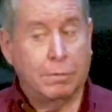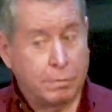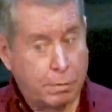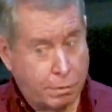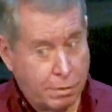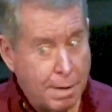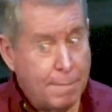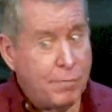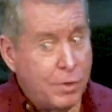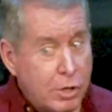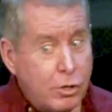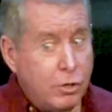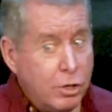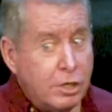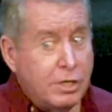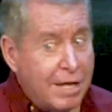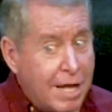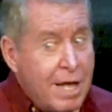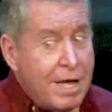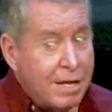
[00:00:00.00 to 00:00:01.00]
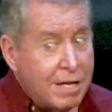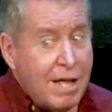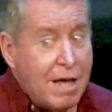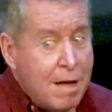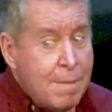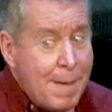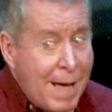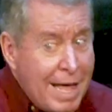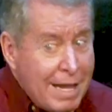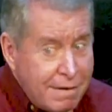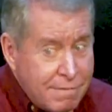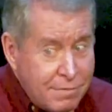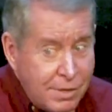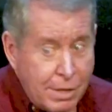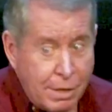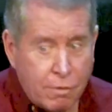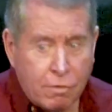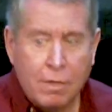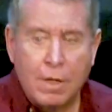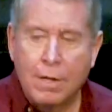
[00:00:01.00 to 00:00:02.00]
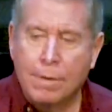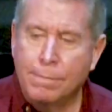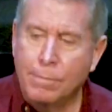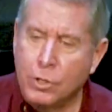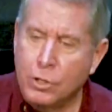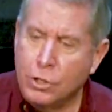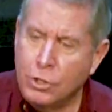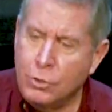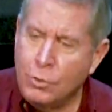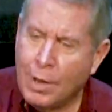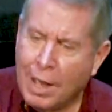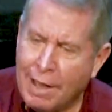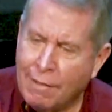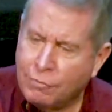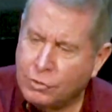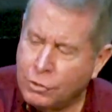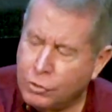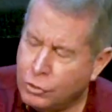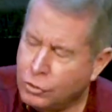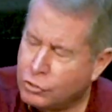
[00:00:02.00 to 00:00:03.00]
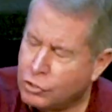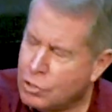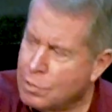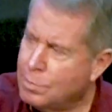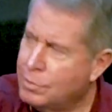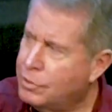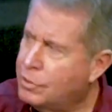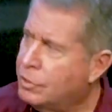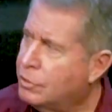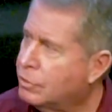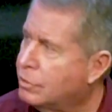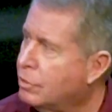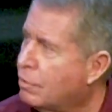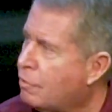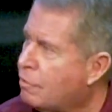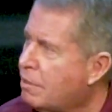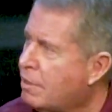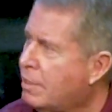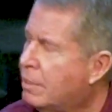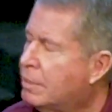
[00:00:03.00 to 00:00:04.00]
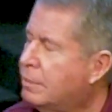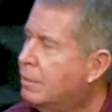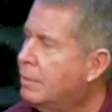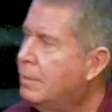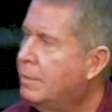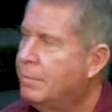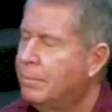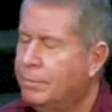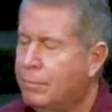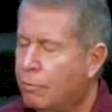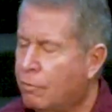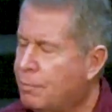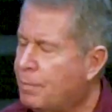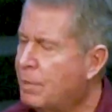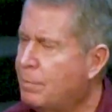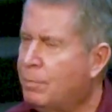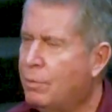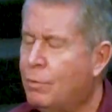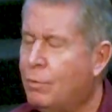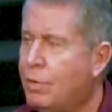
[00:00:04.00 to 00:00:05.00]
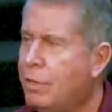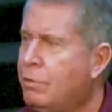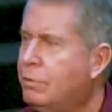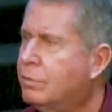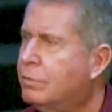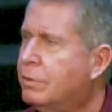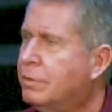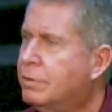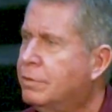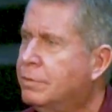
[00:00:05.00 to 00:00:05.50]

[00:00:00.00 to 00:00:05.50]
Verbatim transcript: Something good can come out of this, but you have to determine that you're going to see it. Most people won't.